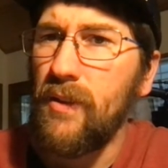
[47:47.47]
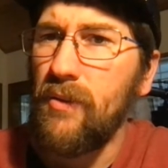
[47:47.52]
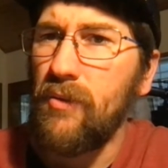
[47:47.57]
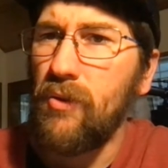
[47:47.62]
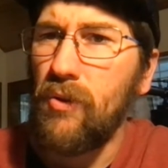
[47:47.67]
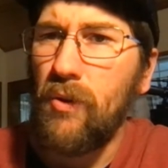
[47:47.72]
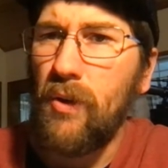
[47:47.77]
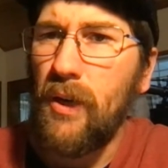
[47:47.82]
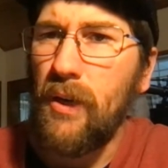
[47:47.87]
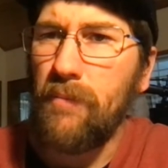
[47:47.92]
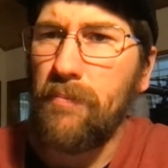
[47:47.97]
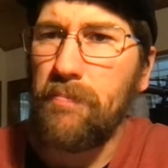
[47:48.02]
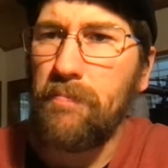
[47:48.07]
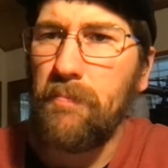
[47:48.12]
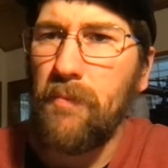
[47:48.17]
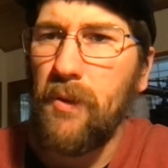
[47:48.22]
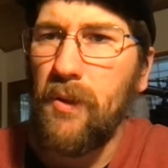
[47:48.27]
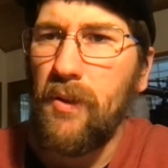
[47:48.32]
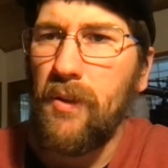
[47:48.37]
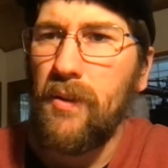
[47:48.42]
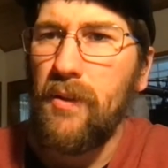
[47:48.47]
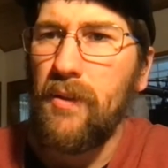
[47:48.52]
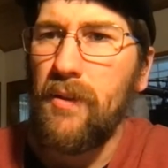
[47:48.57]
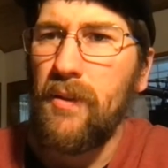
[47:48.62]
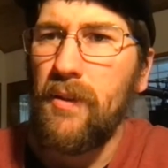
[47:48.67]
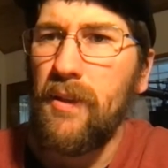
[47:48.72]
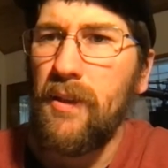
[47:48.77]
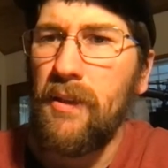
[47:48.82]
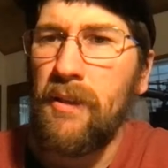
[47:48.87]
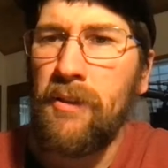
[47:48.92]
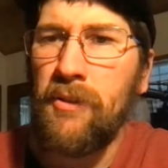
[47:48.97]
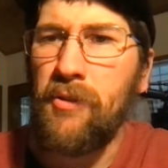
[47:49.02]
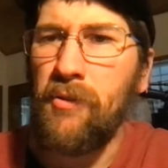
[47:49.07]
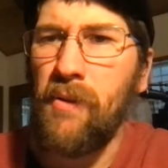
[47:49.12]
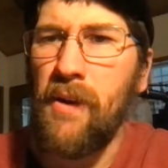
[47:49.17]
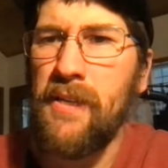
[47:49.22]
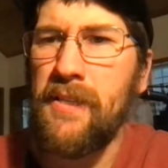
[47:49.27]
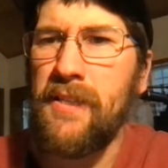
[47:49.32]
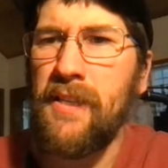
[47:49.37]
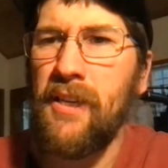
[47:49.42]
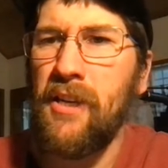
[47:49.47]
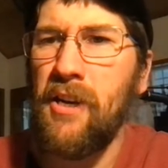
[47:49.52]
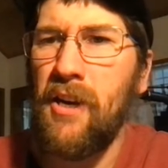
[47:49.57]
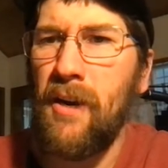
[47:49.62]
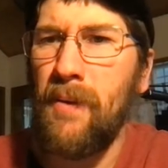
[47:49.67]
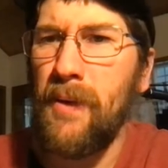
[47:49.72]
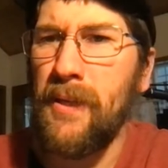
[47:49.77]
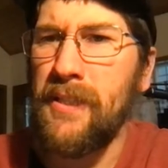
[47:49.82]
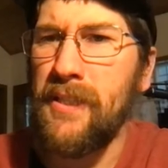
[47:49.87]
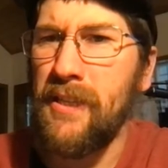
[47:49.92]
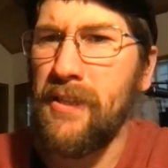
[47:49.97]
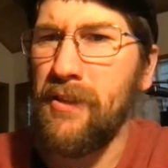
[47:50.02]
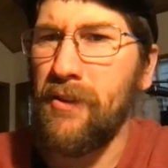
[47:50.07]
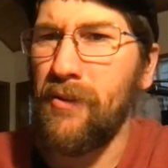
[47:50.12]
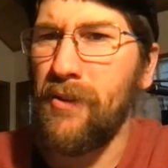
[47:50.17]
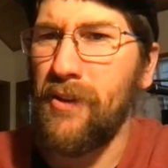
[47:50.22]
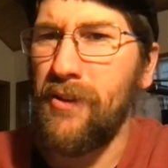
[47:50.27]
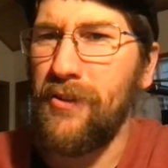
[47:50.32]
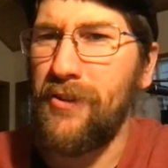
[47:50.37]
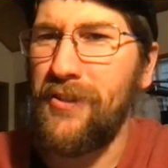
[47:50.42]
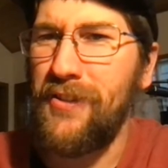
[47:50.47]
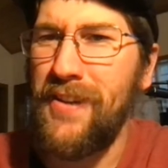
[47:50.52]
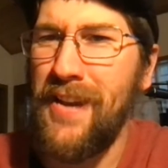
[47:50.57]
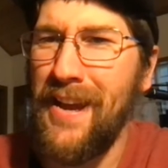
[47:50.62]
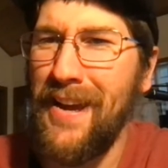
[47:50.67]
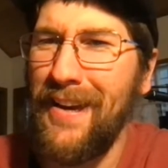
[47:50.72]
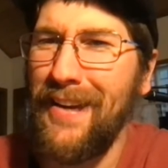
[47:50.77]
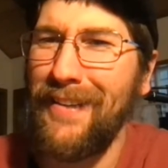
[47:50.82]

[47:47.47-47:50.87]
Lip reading: A lot of interesting comments I don't understand.